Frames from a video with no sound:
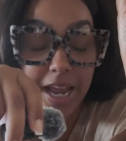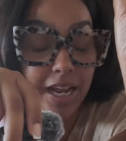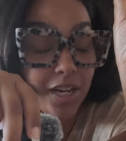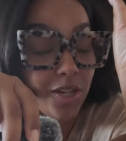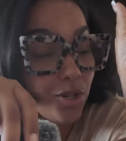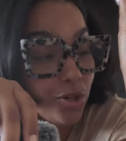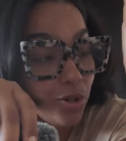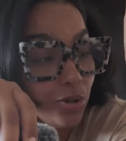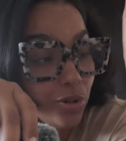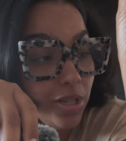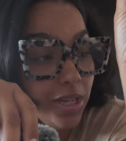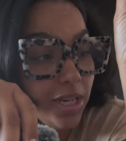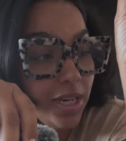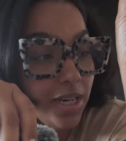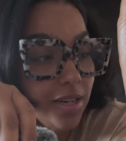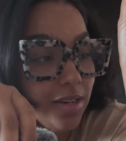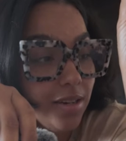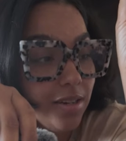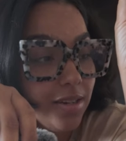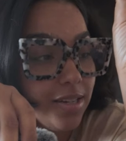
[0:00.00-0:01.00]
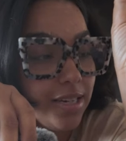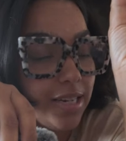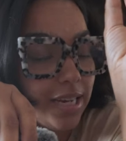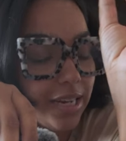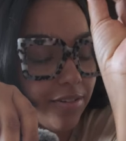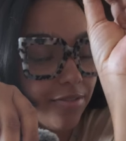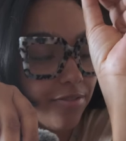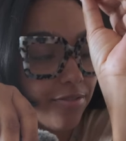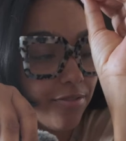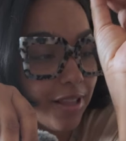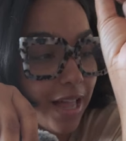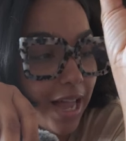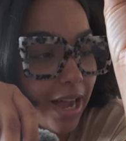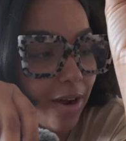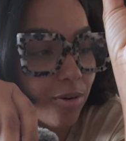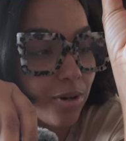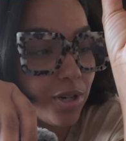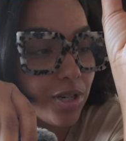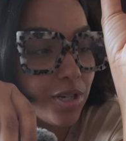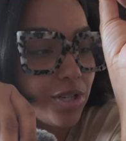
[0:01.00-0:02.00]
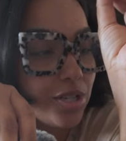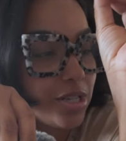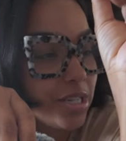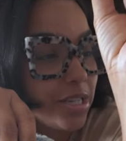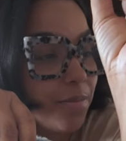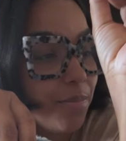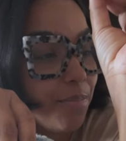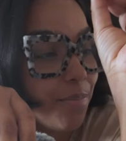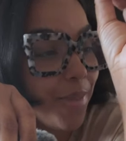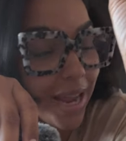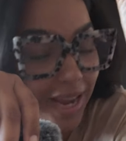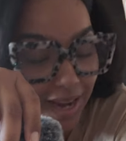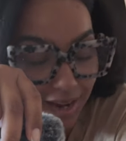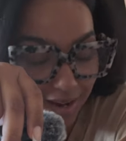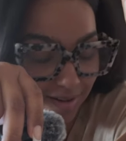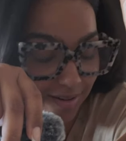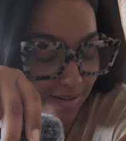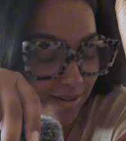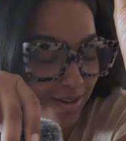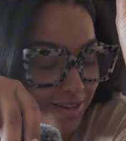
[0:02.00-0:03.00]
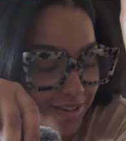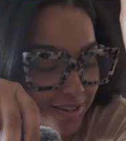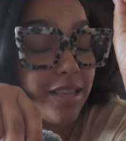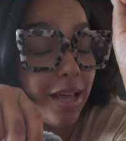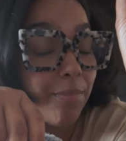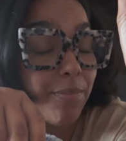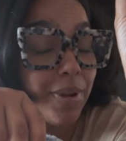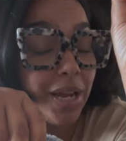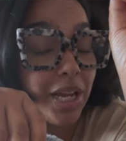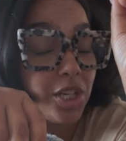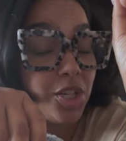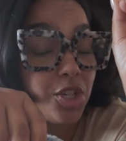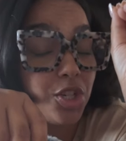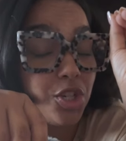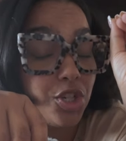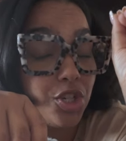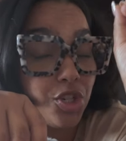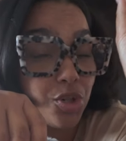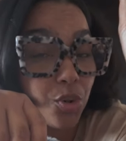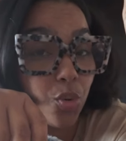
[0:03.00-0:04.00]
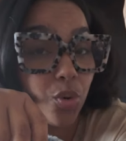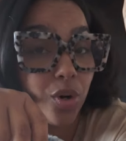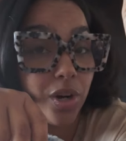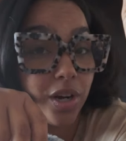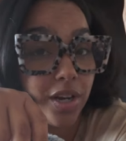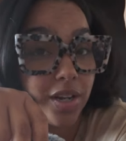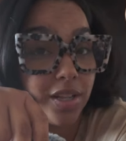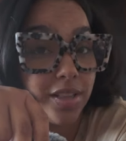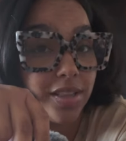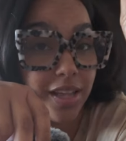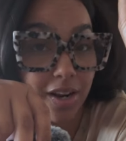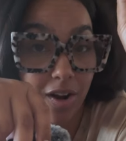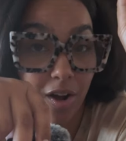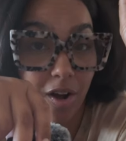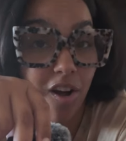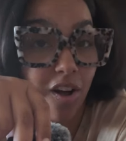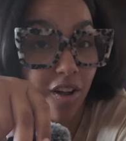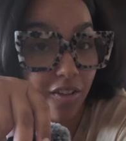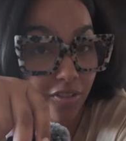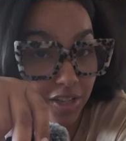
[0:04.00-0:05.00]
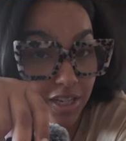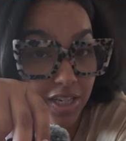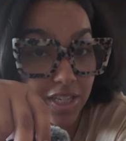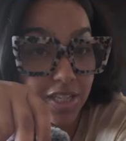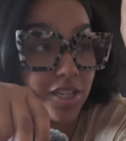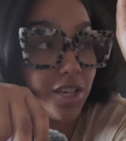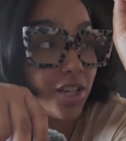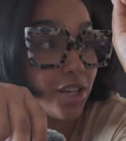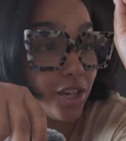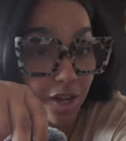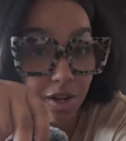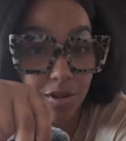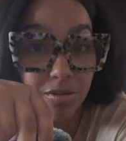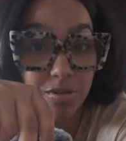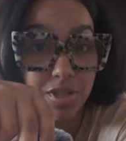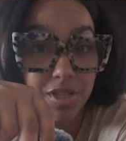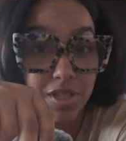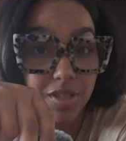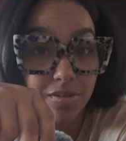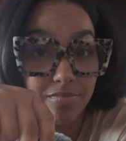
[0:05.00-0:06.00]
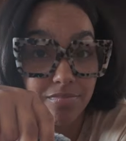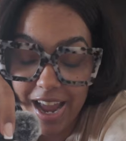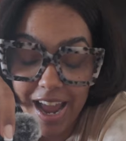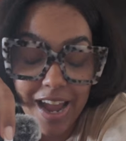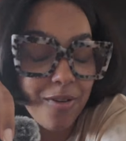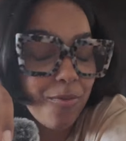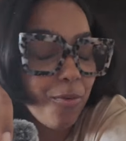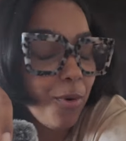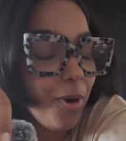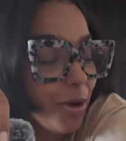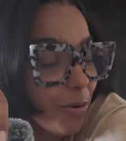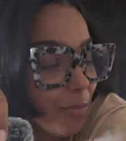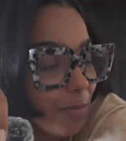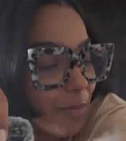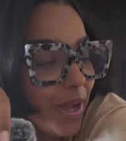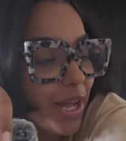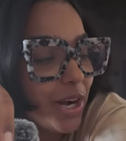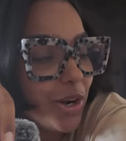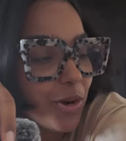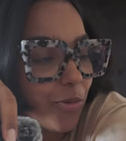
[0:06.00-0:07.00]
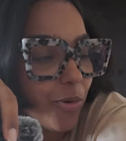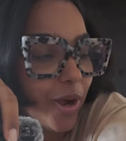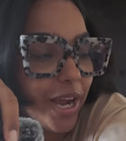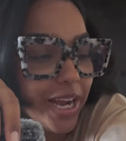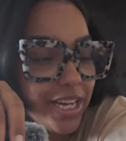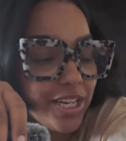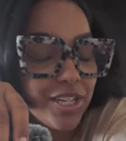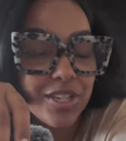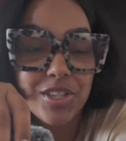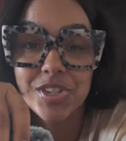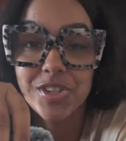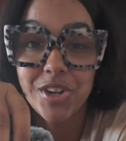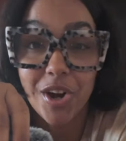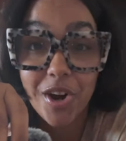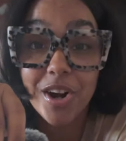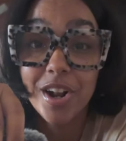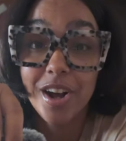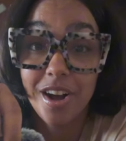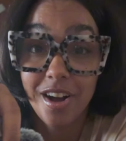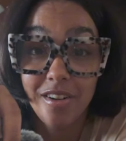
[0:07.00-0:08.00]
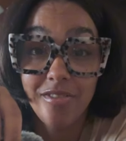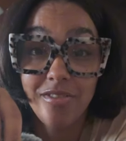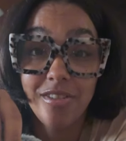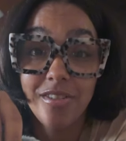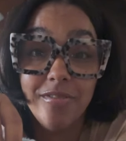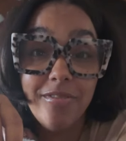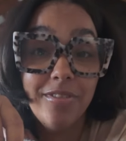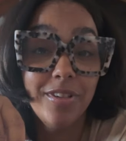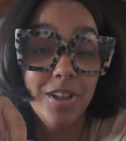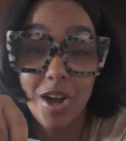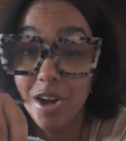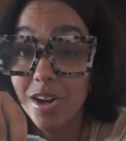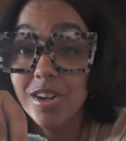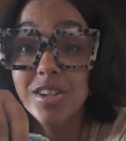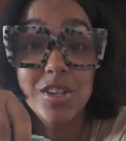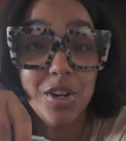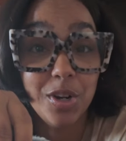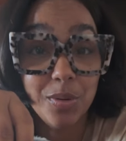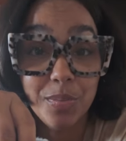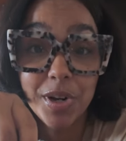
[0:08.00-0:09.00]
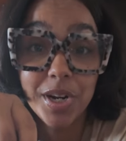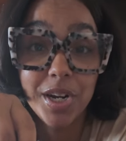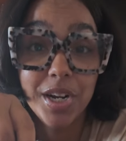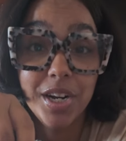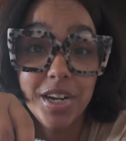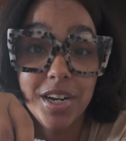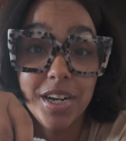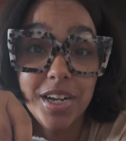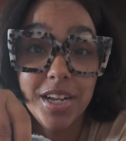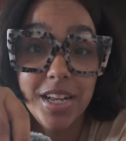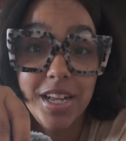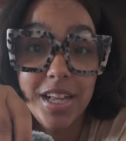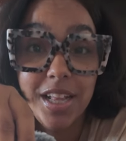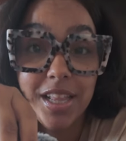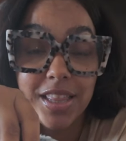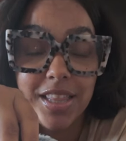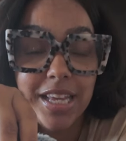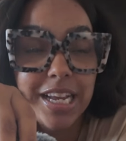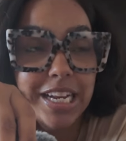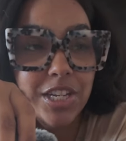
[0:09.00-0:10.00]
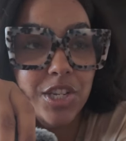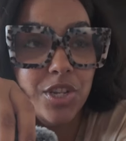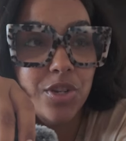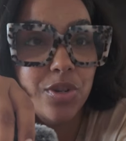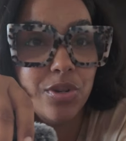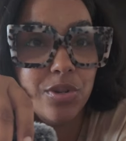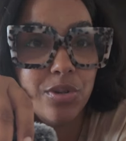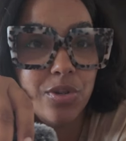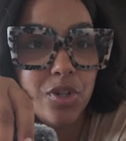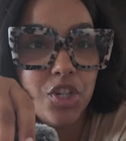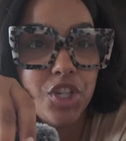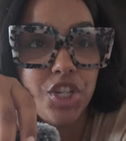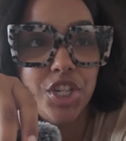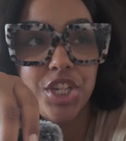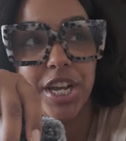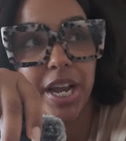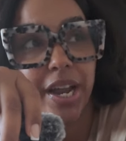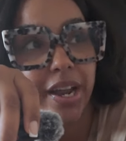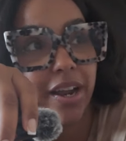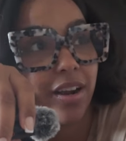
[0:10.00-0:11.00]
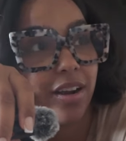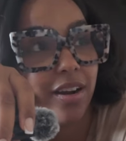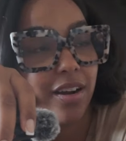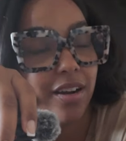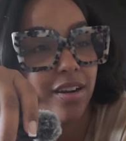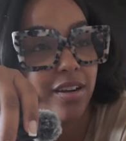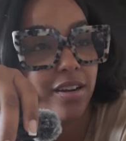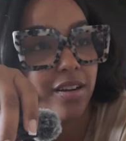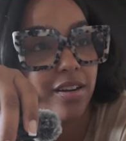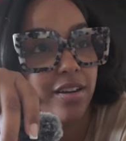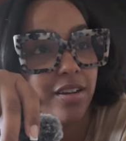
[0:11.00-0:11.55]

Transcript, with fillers: And truly give flowers to the man that makes sure that all this goes. And what better way to start off Vlogtober than to share